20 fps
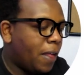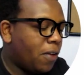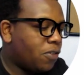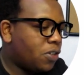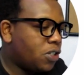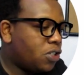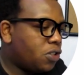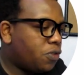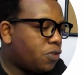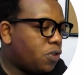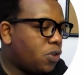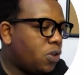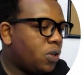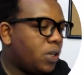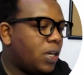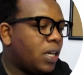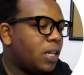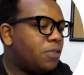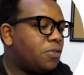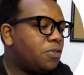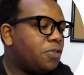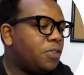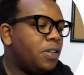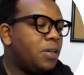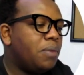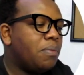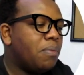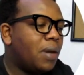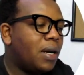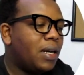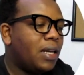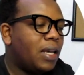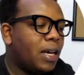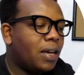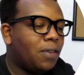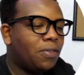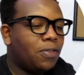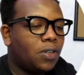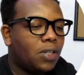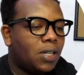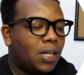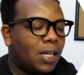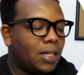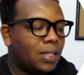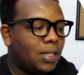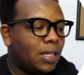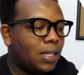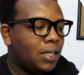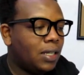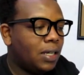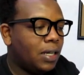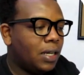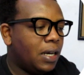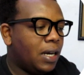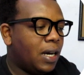First of all, you get free money effortlessly.